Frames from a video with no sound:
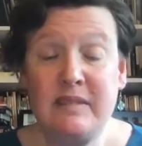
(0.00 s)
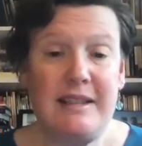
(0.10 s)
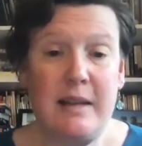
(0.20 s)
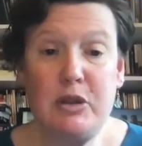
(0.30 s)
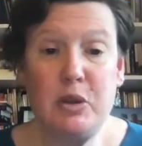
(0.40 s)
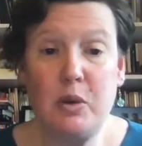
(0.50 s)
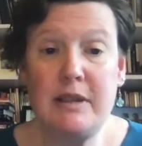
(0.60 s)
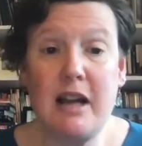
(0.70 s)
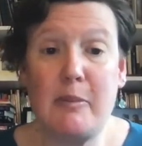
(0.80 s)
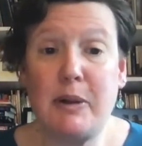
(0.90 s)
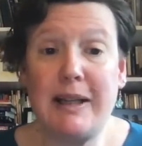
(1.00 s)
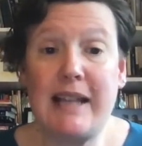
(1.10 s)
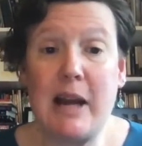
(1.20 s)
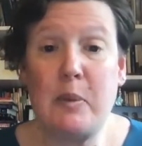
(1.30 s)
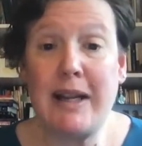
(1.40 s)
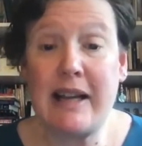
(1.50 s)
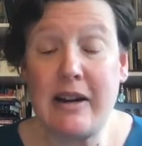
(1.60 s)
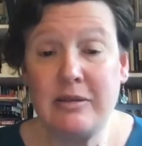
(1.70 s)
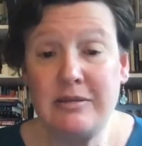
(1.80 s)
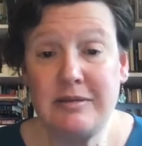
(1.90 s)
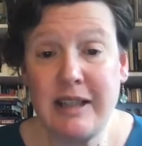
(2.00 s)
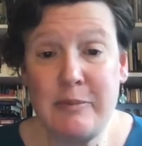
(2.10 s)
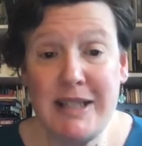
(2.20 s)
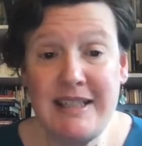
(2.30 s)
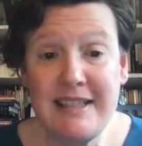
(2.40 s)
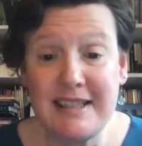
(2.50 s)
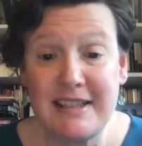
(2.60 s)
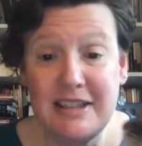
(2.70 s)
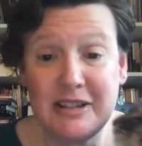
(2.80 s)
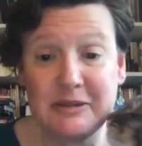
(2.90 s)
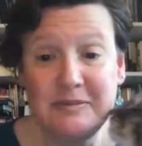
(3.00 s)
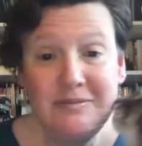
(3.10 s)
Some schools operate that way now, and businesses too.